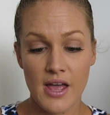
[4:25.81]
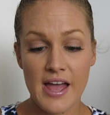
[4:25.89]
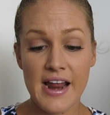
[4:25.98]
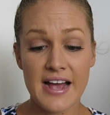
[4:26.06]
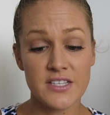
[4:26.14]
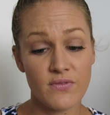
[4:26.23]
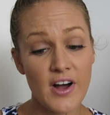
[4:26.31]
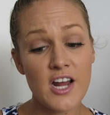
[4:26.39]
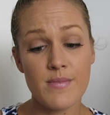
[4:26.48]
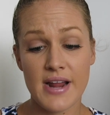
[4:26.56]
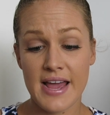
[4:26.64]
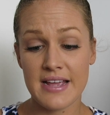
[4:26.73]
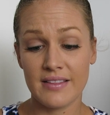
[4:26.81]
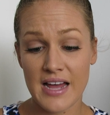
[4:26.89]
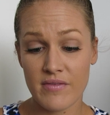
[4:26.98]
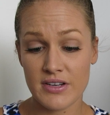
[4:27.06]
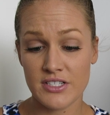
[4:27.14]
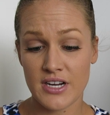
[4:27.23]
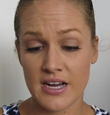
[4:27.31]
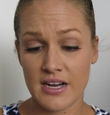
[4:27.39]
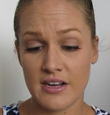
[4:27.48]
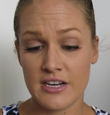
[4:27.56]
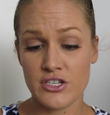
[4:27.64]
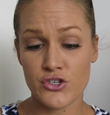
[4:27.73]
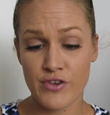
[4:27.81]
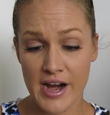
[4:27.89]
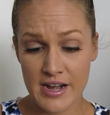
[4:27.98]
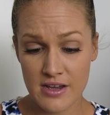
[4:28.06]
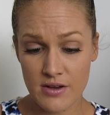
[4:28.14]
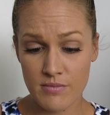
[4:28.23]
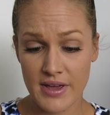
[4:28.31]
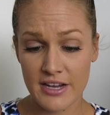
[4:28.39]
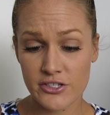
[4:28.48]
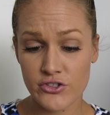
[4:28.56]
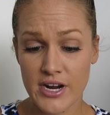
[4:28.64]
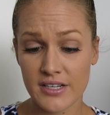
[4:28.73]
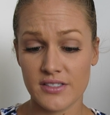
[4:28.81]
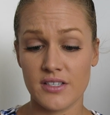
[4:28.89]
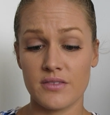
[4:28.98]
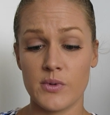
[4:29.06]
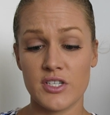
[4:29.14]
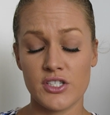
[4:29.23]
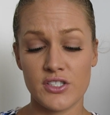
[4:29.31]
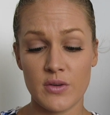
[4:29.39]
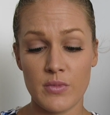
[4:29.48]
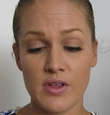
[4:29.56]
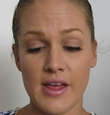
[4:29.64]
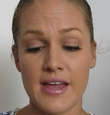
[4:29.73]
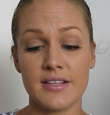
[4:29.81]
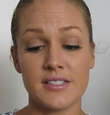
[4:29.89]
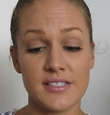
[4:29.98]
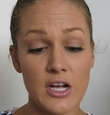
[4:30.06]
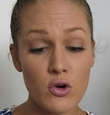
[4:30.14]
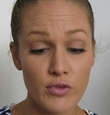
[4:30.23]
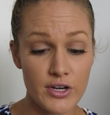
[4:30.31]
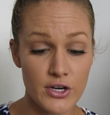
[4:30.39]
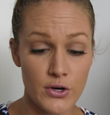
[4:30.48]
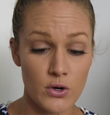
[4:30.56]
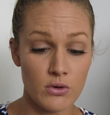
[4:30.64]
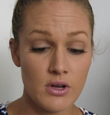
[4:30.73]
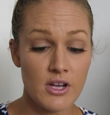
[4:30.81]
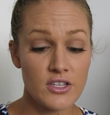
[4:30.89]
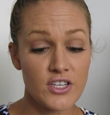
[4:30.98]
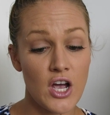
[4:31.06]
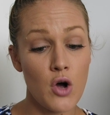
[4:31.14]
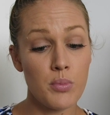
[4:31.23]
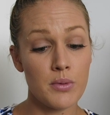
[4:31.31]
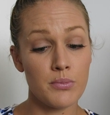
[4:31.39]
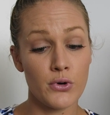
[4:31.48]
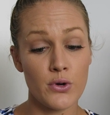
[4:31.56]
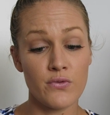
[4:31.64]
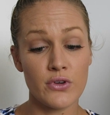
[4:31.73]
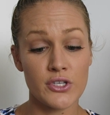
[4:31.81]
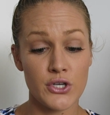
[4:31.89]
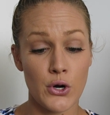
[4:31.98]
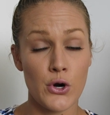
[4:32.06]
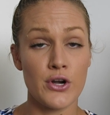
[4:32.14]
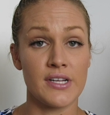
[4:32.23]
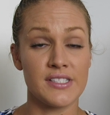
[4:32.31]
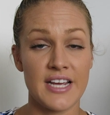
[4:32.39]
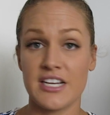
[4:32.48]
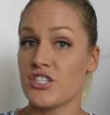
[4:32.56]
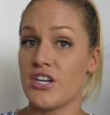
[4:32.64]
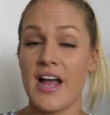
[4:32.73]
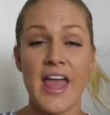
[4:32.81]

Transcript: It has vitamin A, lavender, and geranium extracts, which stimulate cell renewal to help improve your tone and texture.